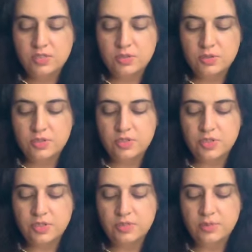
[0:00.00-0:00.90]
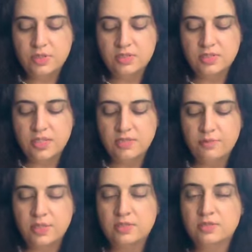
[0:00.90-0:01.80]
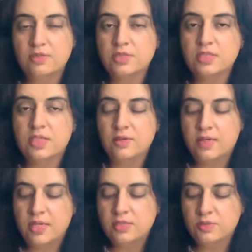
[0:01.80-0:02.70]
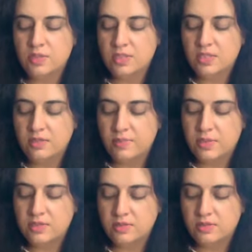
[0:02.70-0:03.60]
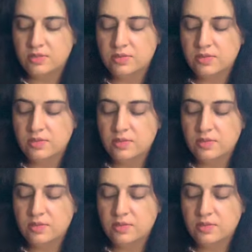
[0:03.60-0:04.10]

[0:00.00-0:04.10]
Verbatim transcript: So it started with the Knight of Pentacles and now it ends with the Knight of Pentacles.